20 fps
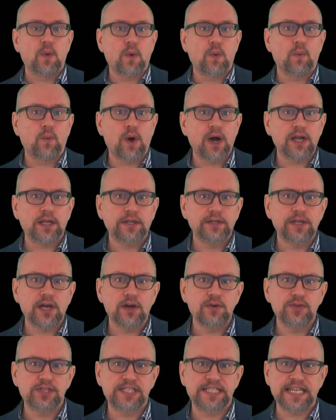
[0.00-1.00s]
While
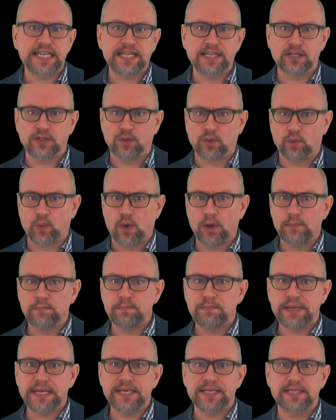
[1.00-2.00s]
no single 1
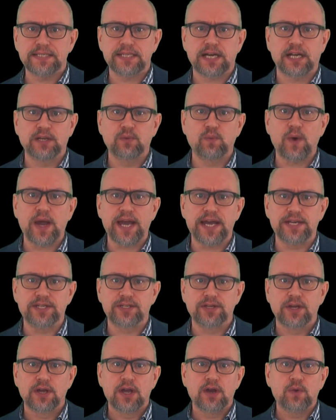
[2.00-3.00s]
billion tonne
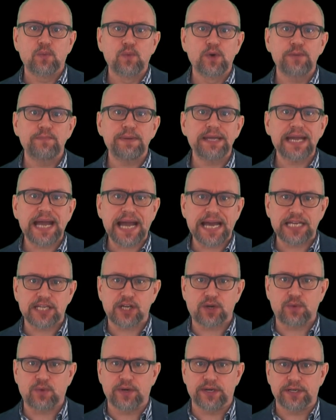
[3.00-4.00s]
wedge would be
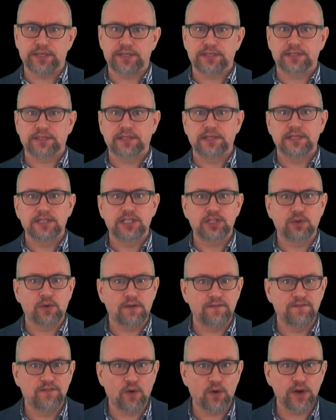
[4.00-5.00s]
adequate to
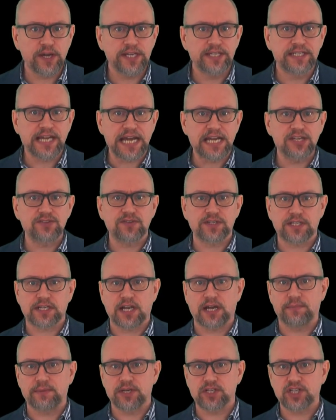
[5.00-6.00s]
avoid dangerous
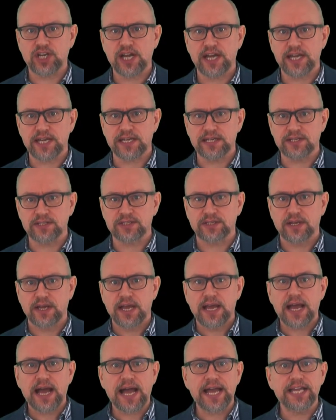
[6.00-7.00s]
climate change,
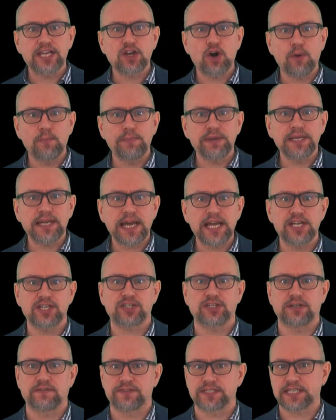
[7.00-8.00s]
a
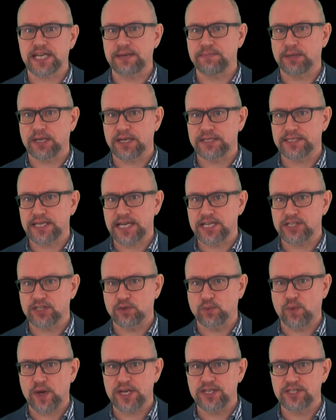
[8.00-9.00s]
combination of
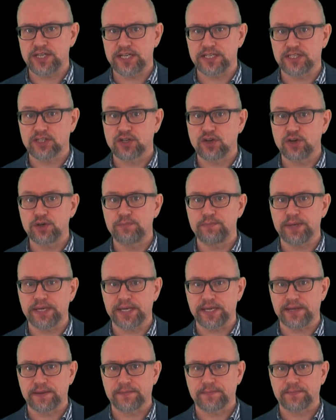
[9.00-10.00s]
stabilization wedges could be.